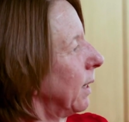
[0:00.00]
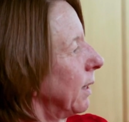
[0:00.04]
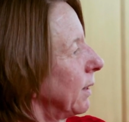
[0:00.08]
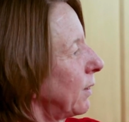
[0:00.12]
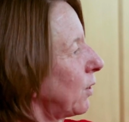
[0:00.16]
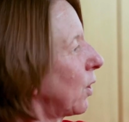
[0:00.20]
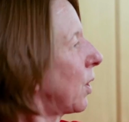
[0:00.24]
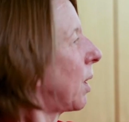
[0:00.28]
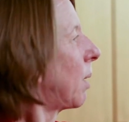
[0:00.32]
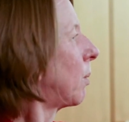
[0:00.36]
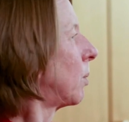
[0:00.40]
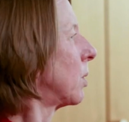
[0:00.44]

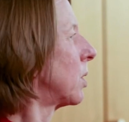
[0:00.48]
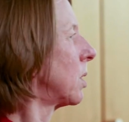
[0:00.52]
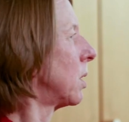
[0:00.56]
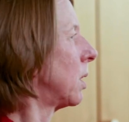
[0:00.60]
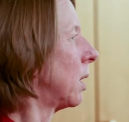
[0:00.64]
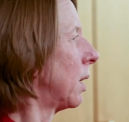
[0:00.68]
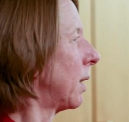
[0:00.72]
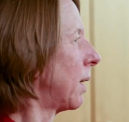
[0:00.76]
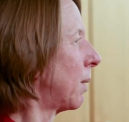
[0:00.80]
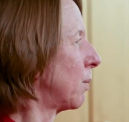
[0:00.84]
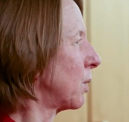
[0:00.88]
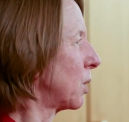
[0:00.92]
So that was
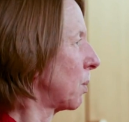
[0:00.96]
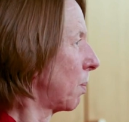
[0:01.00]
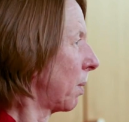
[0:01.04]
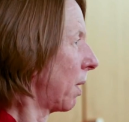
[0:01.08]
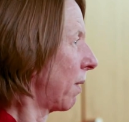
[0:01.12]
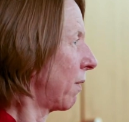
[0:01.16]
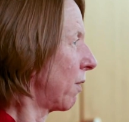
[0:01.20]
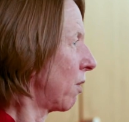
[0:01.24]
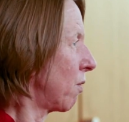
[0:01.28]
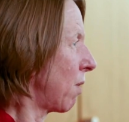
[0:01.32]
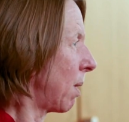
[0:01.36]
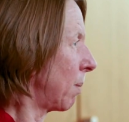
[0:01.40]
a
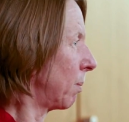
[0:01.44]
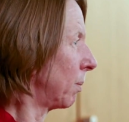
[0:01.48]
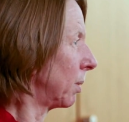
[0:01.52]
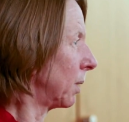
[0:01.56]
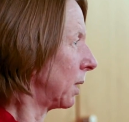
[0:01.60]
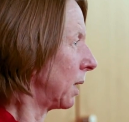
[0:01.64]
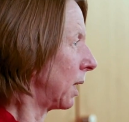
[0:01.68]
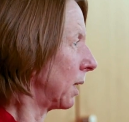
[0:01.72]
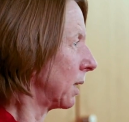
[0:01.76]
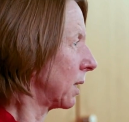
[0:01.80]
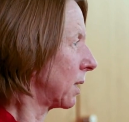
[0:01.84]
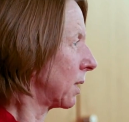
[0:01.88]
bit of a
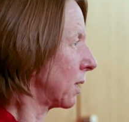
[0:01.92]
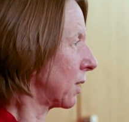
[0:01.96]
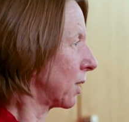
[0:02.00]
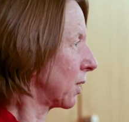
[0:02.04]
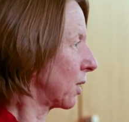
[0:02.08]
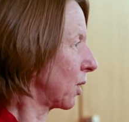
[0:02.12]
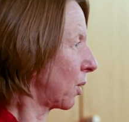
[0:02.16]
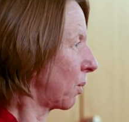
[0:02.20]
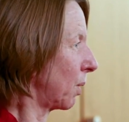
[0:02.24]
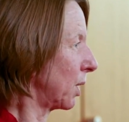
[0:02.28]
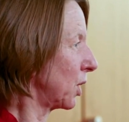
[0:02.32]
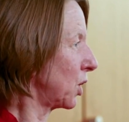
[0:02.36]
rambling answer
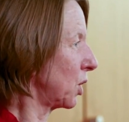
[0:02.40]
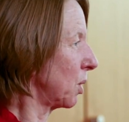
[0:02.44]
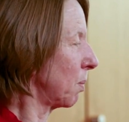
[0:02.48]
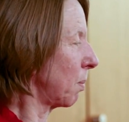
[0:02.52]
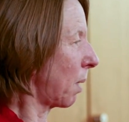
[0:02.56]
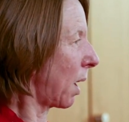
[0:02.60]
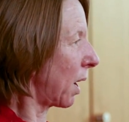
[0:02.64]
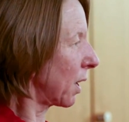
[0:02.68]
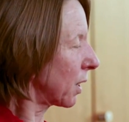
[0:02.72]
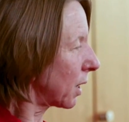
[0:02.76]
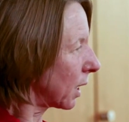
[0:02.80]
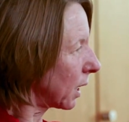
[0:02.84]
to the question,
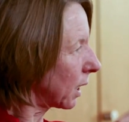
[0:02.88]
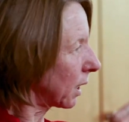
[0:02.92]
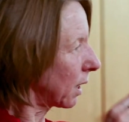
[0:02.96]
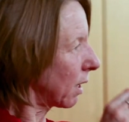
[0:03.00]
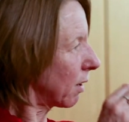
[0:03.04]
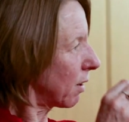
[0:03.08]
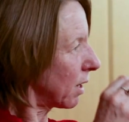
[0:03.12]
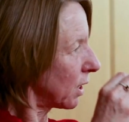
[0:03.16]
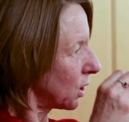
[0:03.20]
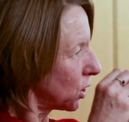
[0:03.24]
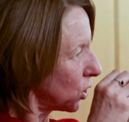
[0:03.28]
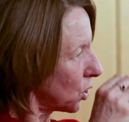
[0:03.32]
but I think
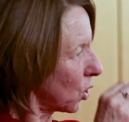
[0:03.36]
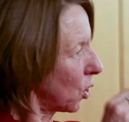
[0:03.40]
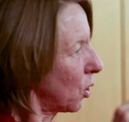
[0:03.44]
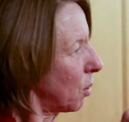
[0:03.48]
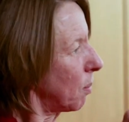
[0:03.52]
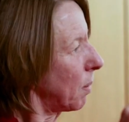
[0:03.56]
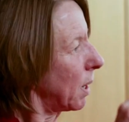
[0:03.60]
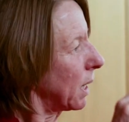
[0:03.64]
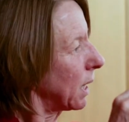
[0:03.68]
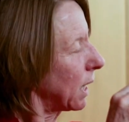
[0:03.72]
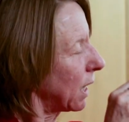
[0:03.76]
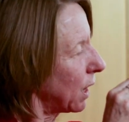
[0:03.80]
there are
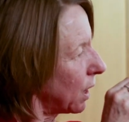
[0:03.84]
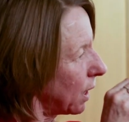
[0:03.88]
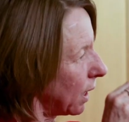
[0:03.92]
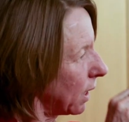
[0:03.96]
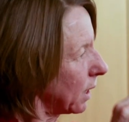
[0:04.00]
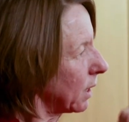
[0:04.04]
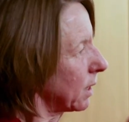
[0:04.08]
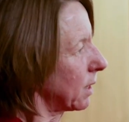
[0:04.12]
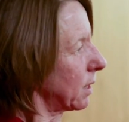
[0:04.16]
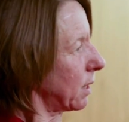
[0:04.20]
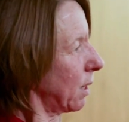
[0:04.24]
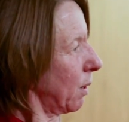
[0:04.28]
so many
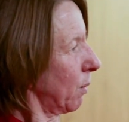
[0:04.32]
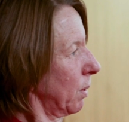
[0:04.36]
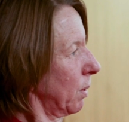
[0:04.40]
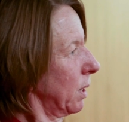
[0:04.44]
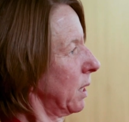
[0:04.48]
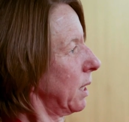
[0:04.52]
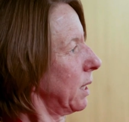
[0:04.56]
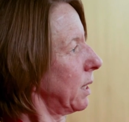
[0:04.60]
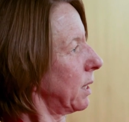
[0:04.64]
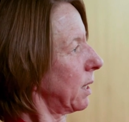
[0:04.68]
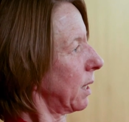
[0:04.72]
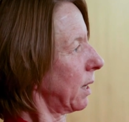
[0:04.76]
things we
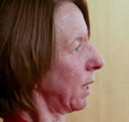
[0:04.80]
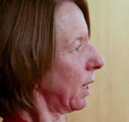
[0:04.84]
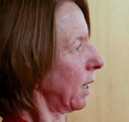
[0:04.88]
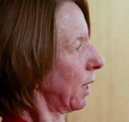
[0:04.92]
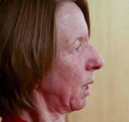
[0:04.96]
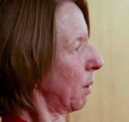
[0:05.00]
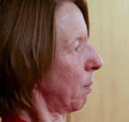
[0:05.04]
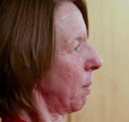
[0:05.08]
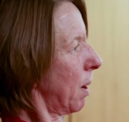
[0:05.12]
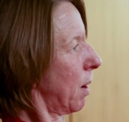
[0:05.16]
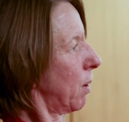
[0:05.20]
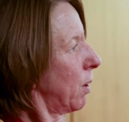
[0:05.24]
need to
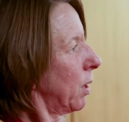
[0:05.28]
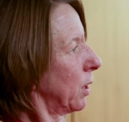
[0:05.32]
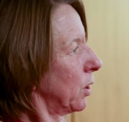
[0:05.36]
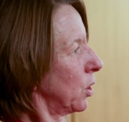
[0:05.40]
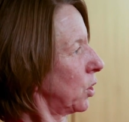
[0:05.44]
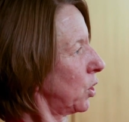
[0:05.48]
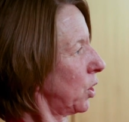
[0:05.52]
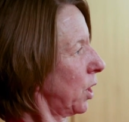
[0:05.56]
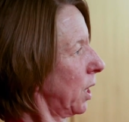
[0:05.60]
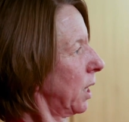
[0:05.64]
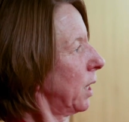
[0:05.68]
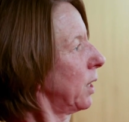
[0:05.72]
think about
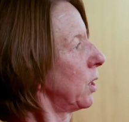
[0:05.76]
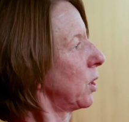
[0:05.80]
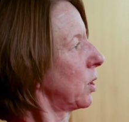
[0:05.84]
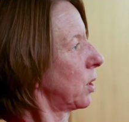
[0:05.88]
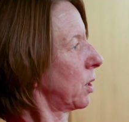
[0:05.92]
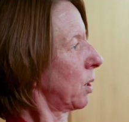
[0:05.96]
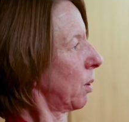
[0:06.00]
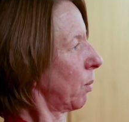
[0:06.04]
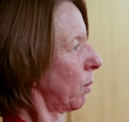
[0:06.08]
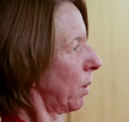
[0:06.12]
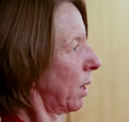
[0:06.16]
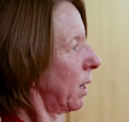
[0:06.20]
and
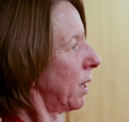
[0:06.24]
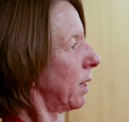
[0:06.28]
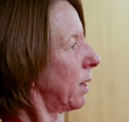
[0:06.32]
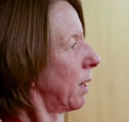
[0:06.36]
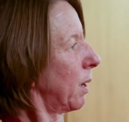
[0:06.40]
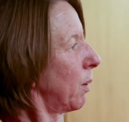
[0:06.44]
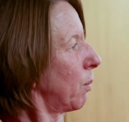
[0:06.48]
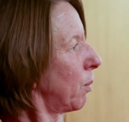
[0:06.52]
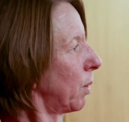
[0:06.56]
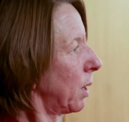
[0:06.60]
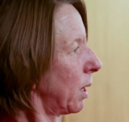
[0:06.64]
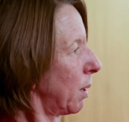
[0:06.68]
change the way
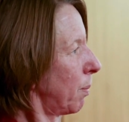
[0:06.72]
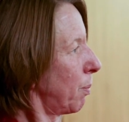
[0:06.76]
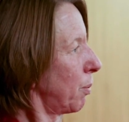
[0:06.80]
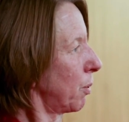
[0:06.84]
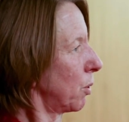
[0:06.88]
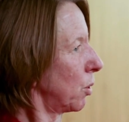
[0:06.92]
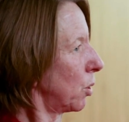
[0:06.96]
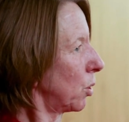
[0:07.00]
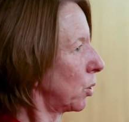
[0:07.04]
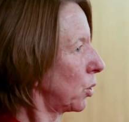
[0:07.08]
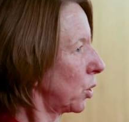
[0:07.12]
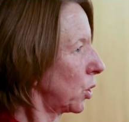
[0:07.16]
that we
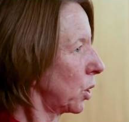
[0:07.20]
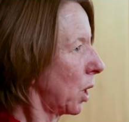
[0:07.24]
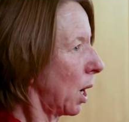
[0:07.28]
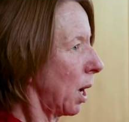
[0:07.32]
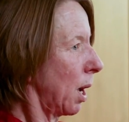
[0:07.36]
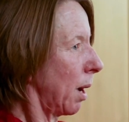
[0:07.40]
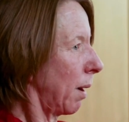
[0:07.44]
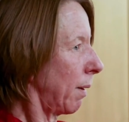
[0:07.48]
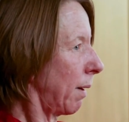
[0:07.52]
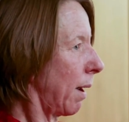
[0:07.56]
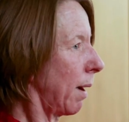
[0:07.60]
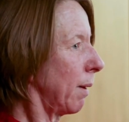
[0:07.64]
approach.
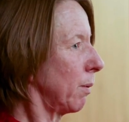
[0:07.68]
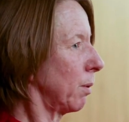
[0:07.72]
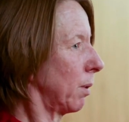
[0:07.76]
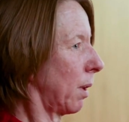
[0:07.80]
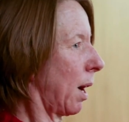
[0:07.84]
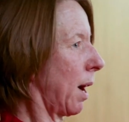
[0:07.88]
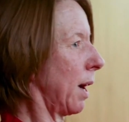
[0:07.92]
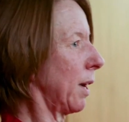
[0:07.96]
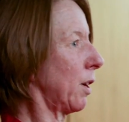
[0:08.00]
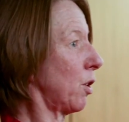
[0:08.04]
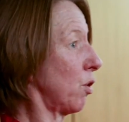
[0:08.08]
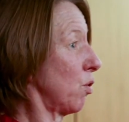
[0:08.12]
Now,
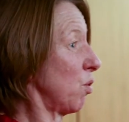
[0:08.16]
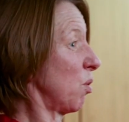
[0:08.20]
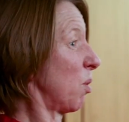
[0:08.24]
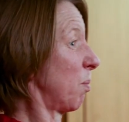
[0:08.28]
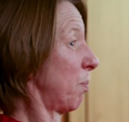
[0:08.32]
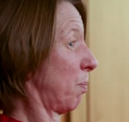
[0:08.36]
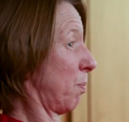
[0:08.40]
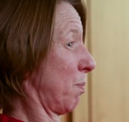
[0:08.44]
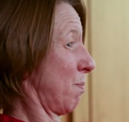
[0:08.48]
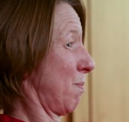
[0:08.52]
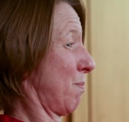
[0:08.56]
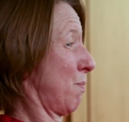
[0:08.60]
I grew
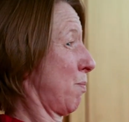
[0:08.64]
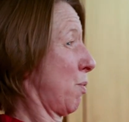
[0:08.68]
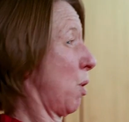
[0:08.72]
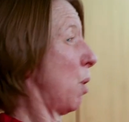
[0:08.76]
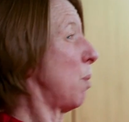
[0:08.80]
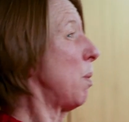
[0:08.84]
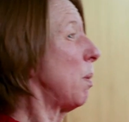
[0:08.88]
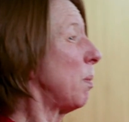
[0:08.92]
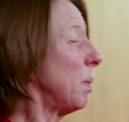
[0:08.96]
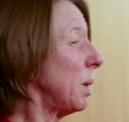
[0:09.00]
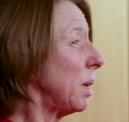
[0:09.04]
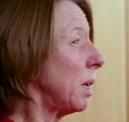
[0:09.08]
up,
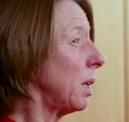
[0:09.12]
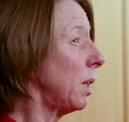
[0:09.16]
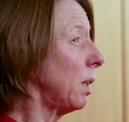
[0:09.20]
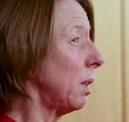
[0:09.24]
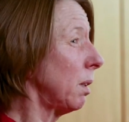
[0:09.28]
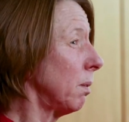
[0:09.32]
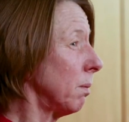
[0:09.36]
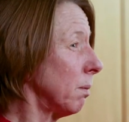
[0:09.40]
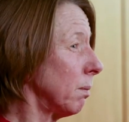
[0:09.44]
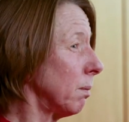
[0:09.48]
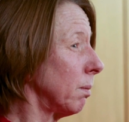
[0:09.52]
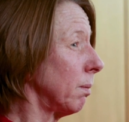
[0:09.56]
probably
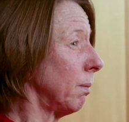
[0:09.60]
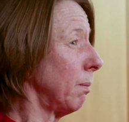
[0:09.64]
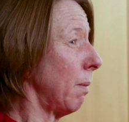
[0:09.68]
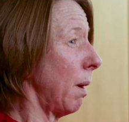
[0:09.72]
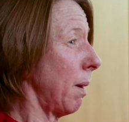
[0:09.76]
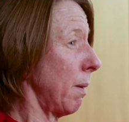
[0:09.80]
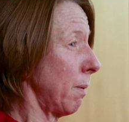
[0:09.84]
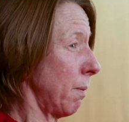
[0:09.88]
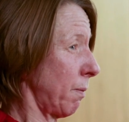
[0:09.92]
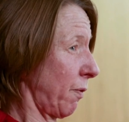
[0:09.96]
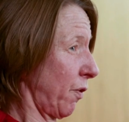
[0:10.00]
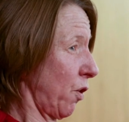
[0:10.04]

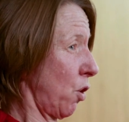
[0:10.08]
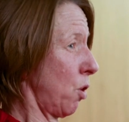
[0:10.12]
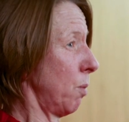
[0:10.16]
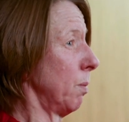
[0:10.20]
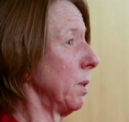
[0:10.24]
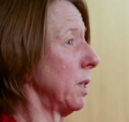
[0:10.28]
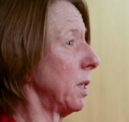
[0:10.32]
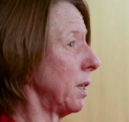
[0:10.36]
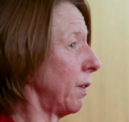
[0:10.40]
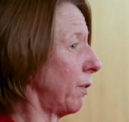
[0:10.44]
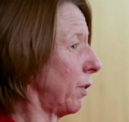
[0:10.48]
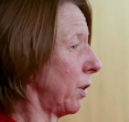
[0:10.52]
my
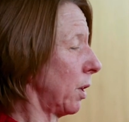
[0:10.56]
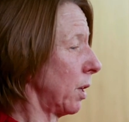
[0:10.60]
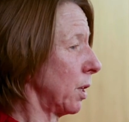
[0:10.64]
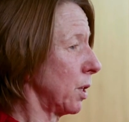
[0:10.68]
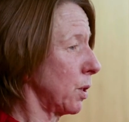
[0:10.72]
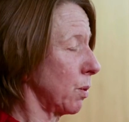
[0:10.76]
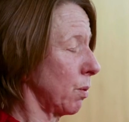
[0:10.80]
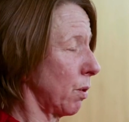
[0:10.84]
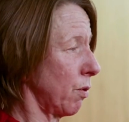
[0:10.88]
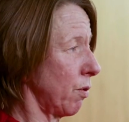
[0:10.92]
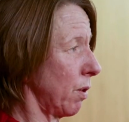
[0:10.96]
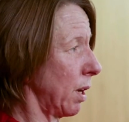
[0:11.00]
formative
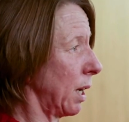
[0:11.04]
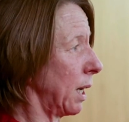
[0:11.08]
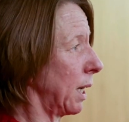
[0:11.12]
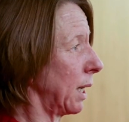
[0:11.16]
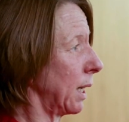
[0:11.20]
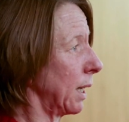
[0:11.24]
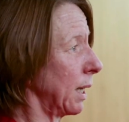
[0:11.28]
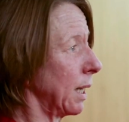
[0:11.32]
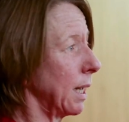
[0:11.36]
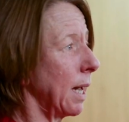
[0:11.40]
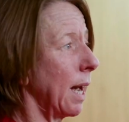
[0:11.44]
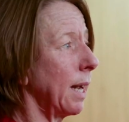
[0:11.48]
years were
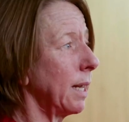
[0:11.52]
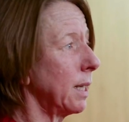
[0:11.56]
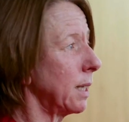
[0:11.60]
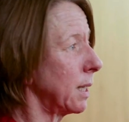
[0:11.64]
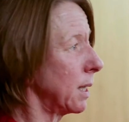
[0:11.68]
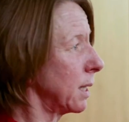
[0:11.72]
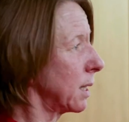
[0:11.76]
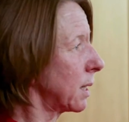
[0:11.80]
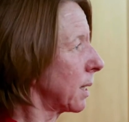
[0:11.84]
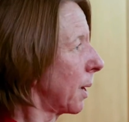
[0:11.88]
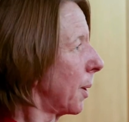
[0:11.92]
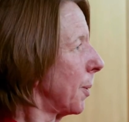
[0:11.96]
really in the
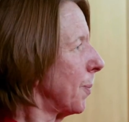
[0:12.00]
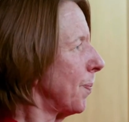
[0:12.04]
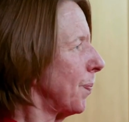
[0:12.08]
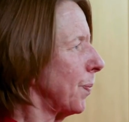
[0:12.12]
80s.